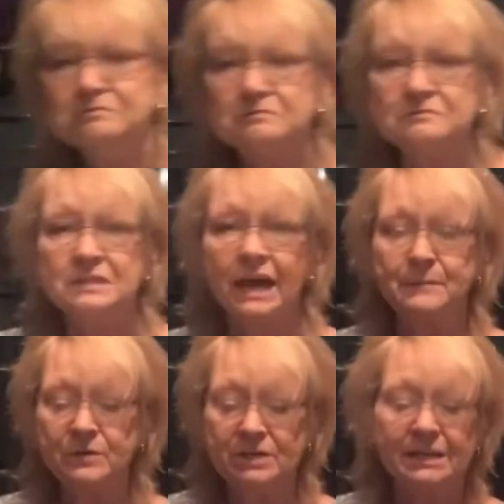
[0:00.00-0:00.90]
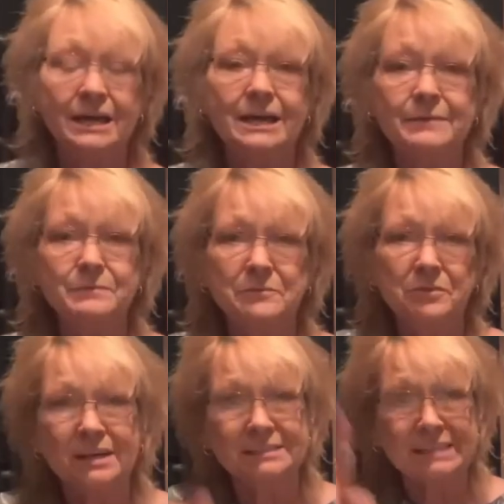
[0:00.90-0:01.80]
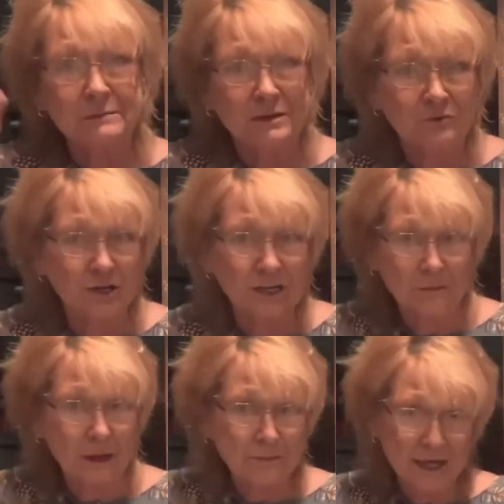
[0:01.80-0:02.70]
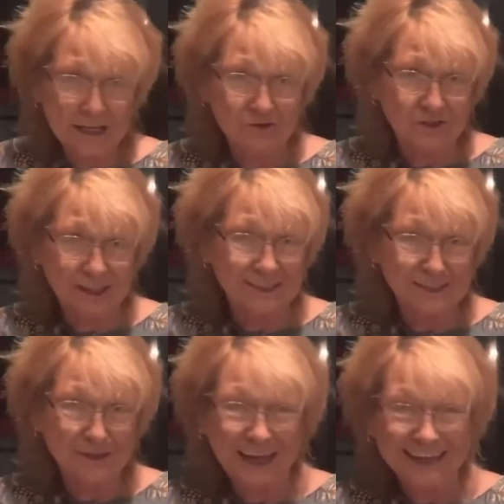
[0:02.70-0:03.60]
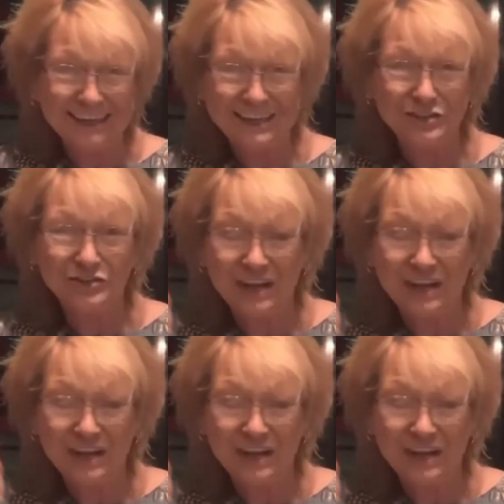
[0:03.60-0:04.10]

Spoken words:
I put it up. And plus, I've been working on my pantry that's back here.